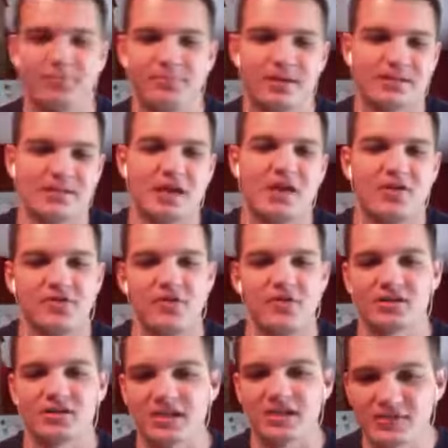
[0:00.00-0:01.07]
Pestano
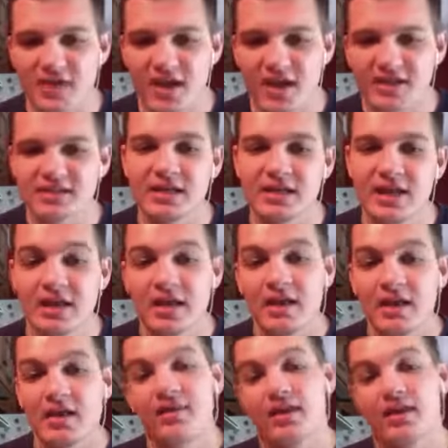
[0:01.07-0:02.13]
falls on his face,
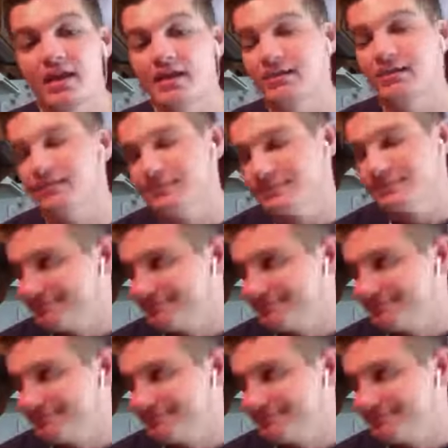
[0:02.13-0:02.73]
then